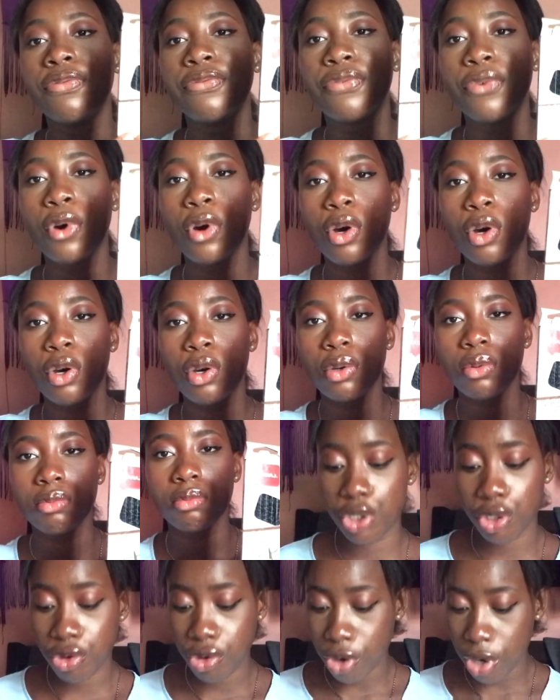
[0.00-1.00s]
for
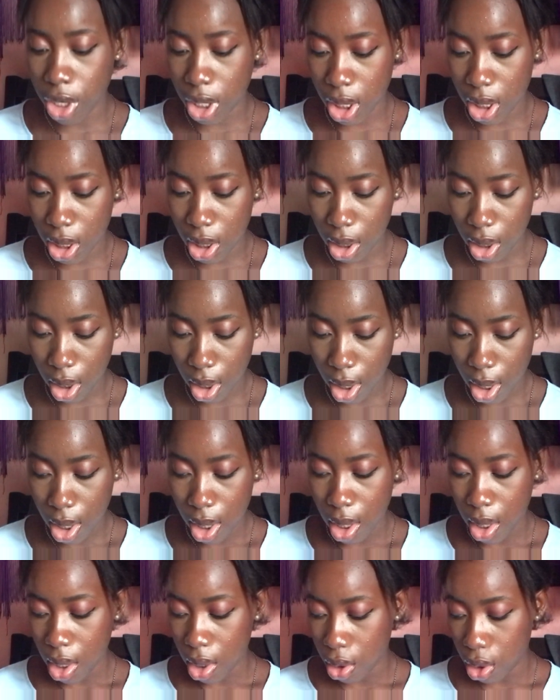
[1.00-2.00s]
drawing,
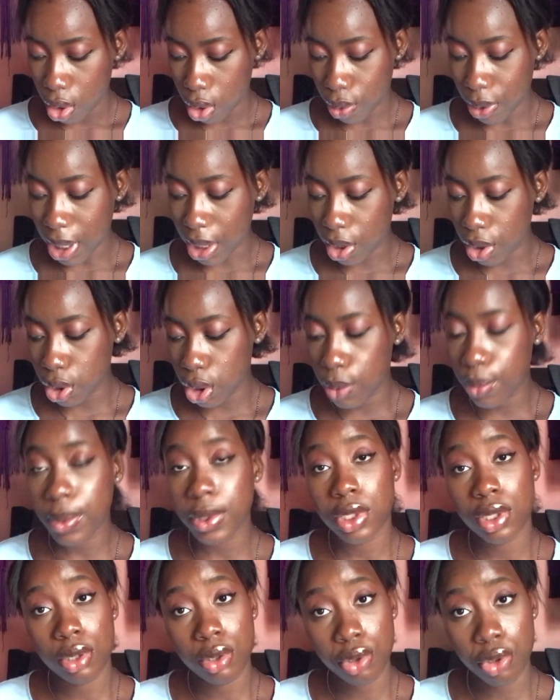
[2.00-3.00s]
because I'm going to be
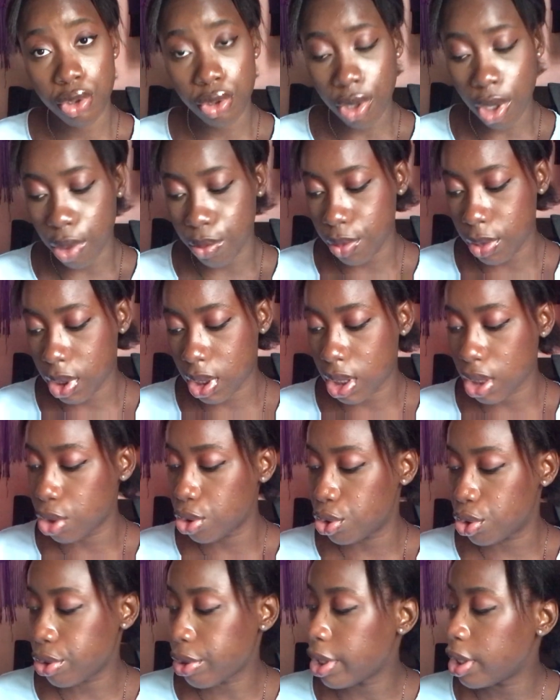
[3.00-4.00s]
this in
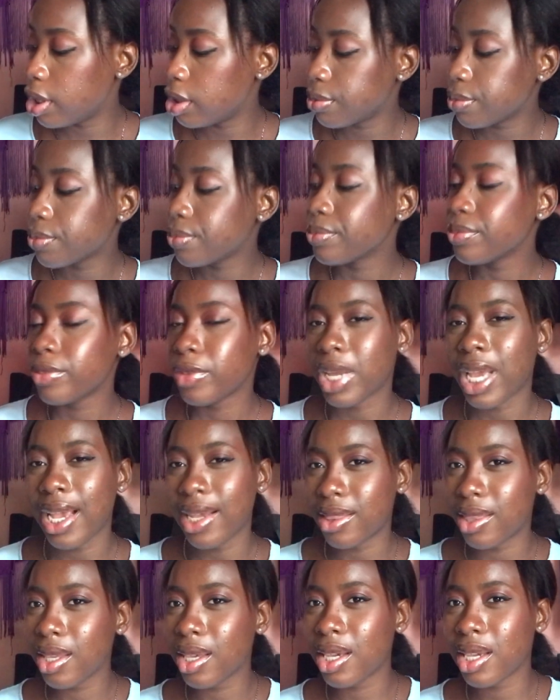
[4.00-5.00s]
drawing, I
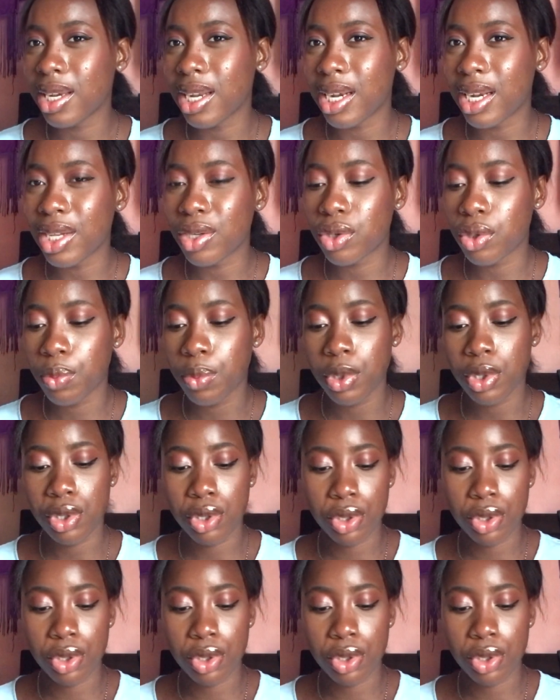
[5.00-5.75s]
think in anatomy or